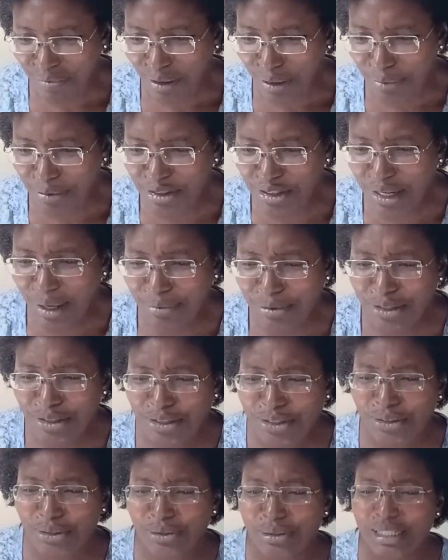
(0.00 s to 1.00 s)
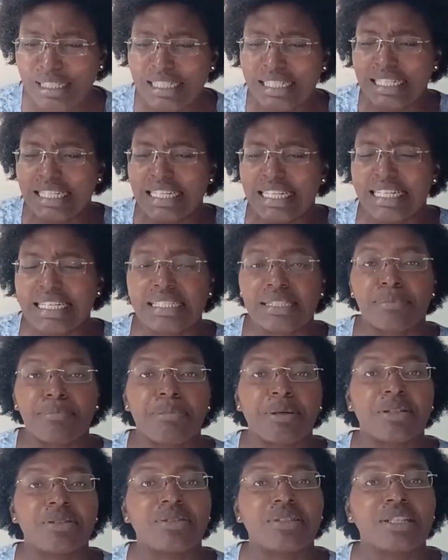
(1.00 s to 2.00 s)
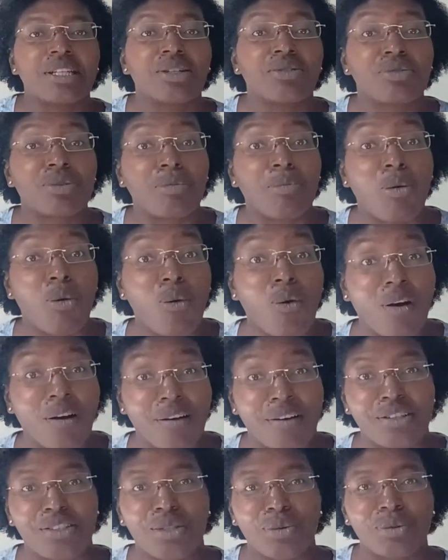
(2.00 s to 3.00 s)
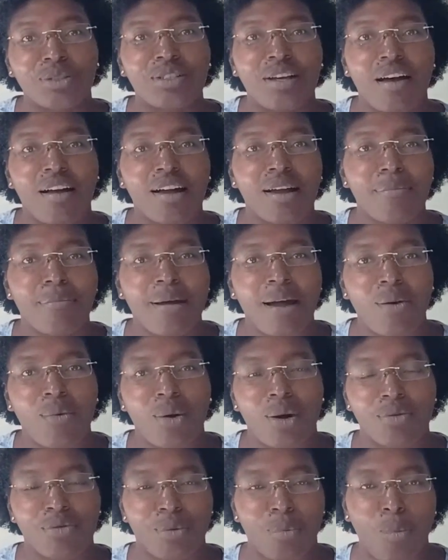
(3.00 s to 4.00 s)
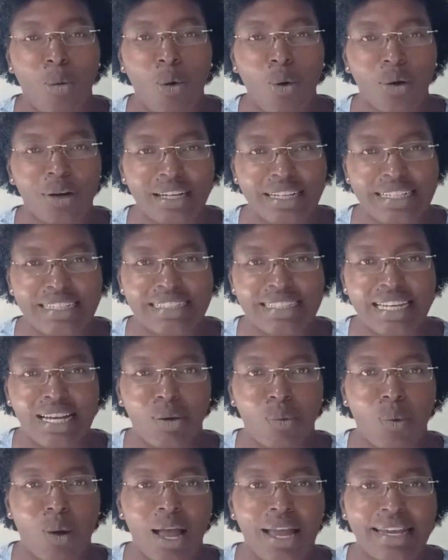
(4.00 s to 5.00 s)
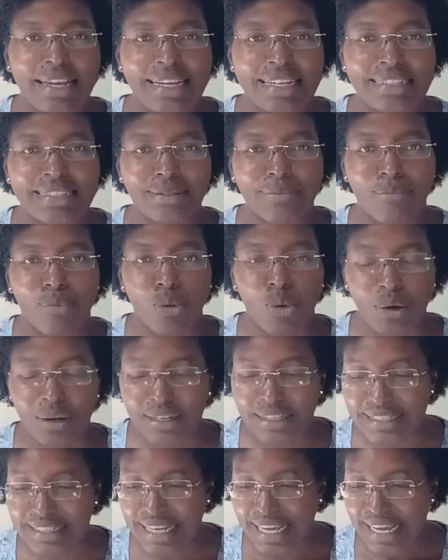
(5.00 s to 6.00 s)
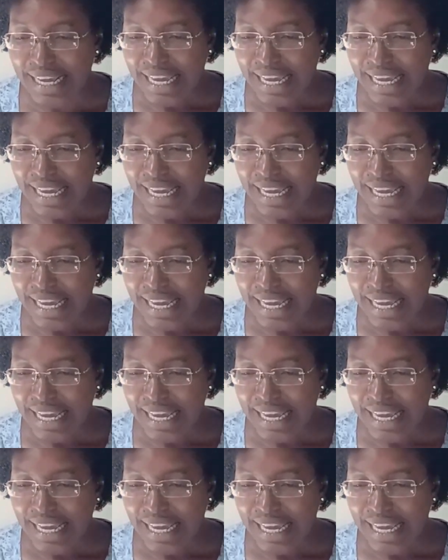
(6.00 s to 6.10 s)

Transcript: but chapter 2 is building rapport. So we'll talk about what rapport is and why it's important.